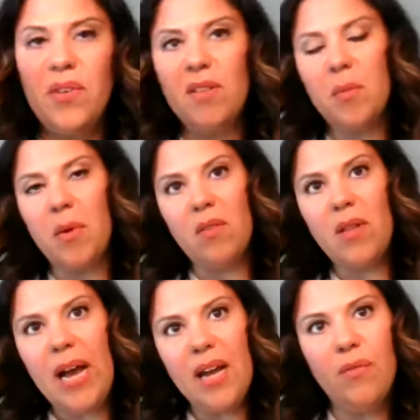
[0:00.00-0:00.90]
Facebook
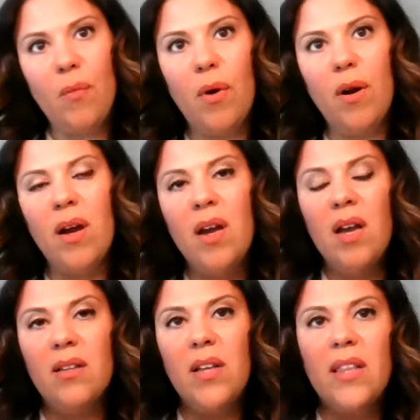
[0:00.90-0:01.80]
Live or
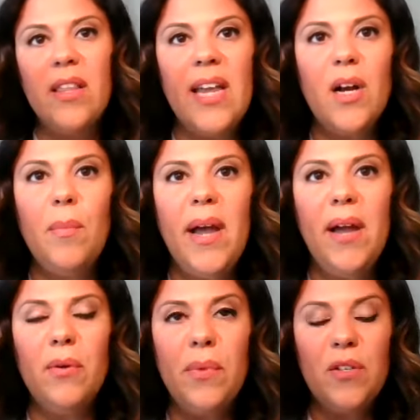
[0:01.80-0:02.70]
click the link in our
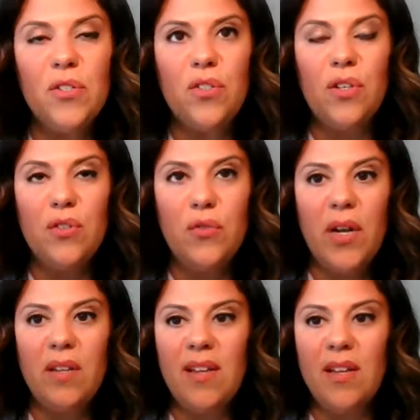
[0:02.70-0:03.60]
bio to register to
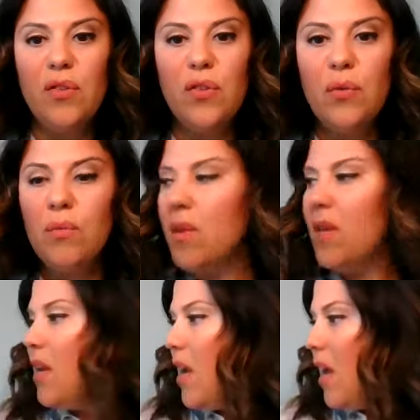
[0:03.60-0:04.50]
join us on Zoom,
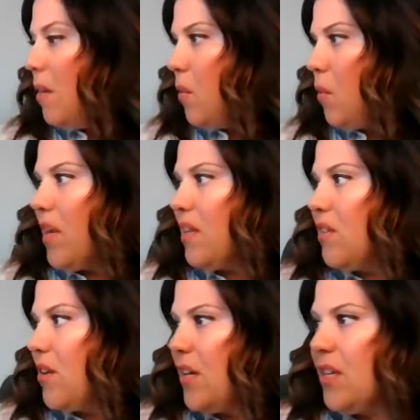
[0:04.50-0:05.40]
and we'll get
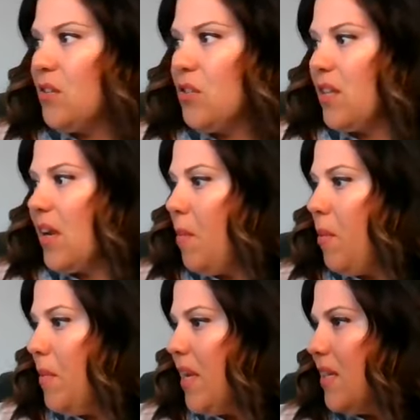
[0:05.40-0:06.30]
started in just a
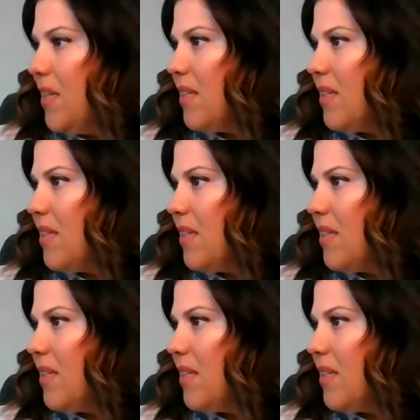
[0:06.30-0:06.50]
couple minutes.